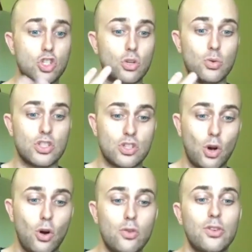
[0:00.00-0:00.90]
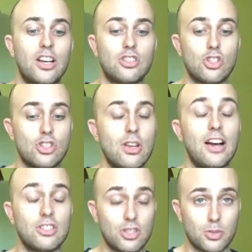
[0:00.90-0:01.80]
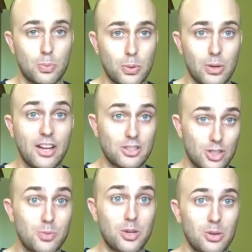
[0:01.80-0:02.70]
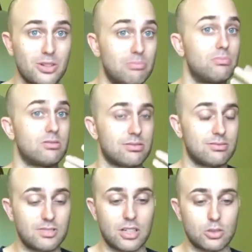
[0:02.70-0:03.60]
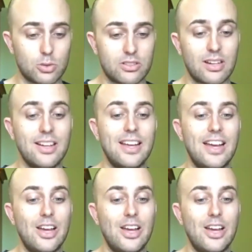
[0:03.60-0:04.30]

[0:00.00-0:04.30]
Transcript: to resolve a dispute. Oof, tongue twister.